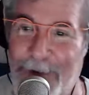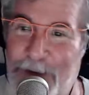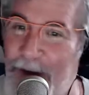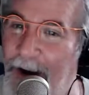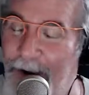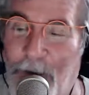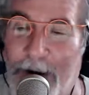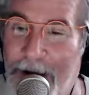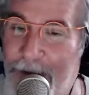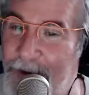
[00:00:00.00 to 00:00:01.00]
sorry,
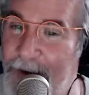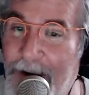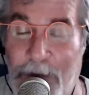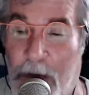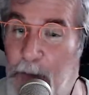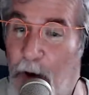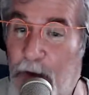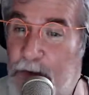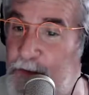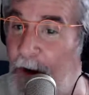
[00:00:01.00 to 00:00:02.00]
whatever. They both
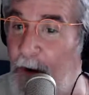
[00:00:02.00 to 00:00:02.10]
start